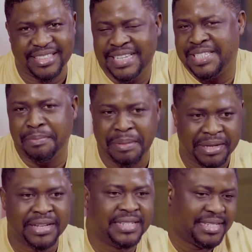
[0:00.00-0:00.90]
discipline,
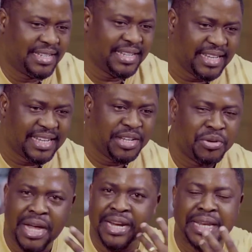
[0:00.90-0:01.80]
because
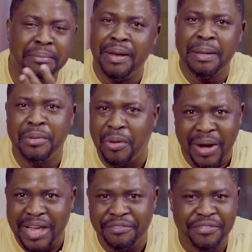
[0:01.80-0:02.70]
you can't really blame your
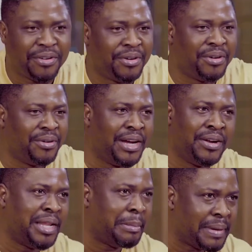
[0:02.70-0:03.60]
wife or
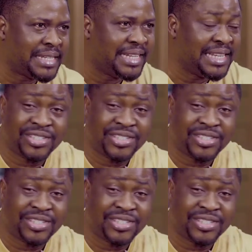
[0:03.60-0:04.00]
another person.